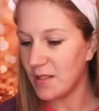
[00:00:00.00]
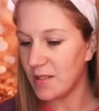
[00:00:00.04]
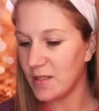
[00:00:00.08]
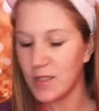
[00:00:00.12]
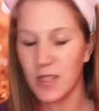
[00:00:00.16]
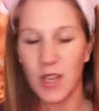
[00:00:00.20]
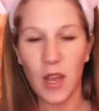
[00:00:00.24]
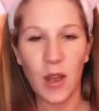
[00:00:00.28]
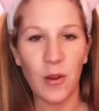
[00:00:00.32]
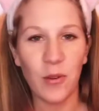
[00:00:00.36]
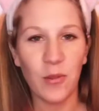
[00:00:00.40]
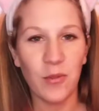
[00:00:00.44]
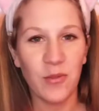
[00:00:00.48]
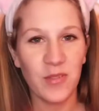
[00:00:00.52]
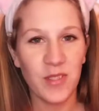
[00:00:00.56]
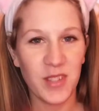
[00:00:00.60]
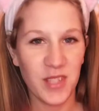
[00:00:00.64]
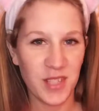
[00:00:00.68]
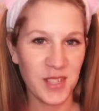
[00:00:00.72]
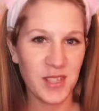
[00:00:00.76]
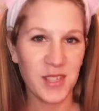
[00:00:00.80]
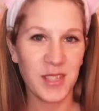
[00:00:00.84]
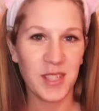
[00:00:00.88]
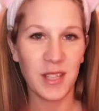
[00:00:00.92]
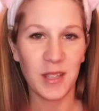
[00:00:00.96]
So
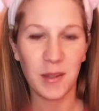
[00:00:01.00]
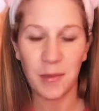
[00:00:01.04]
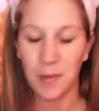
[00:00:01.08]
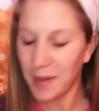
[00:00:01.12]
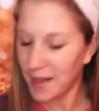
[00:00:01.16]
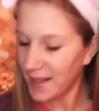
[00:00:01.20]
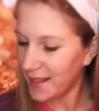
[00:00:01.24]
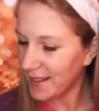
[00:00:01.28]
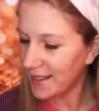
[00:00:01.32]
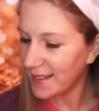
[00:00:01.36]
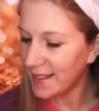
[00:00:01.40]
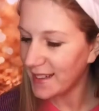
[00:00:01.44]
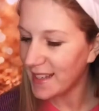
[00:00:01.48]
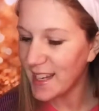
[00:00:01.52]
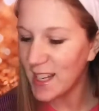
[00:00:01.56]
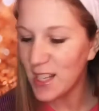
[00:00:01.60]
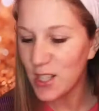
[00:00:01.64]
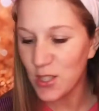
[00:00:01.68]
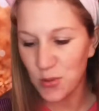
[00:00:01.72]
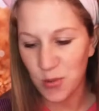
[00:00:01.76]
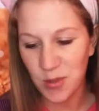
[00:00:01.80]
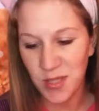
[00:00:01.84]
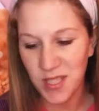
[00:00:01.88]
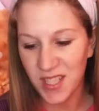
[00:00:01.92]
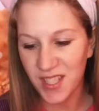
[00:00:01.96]
this is gonna be
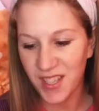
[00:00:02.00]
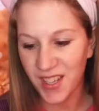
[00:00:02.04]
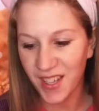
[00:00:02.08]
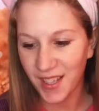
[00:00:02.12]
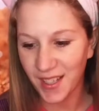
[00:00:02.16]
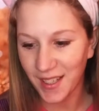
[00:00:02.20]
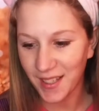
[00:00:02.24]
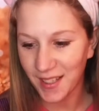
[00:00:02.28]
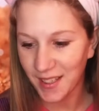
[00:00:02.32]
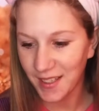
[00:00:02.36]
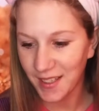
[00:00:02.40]
interesting.